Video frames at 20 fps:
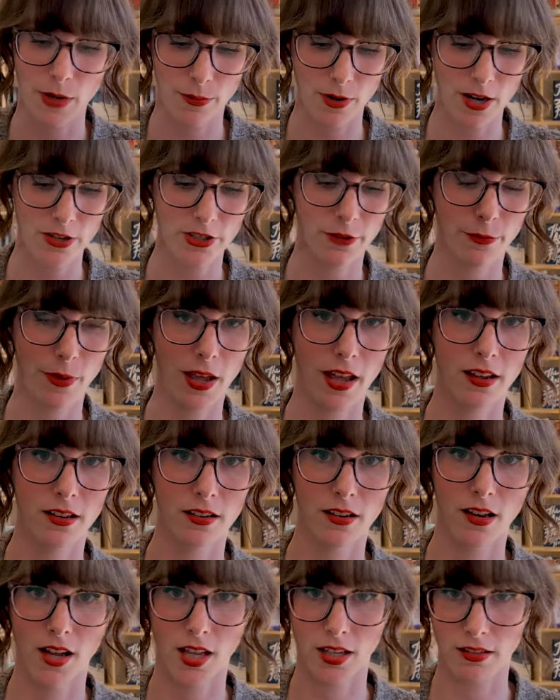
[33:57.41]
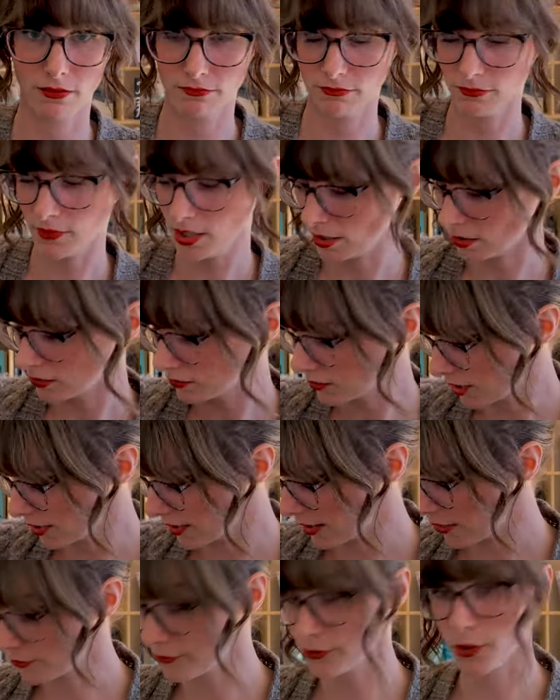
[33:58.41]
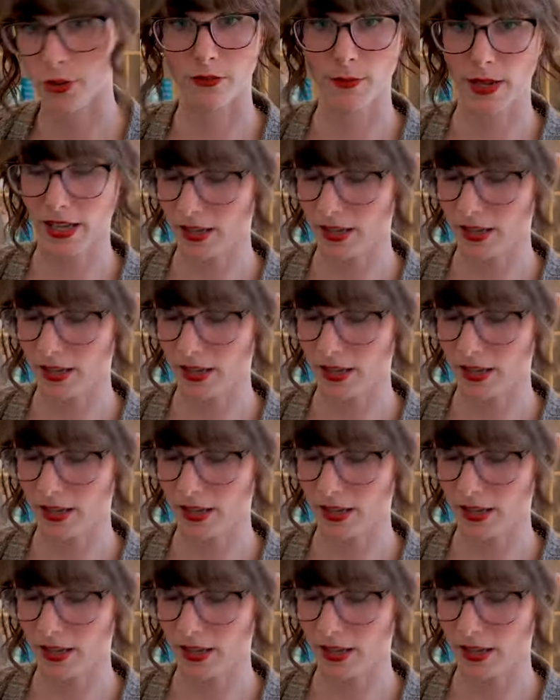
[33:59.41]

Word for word: project bag and not, you know, on another floor of my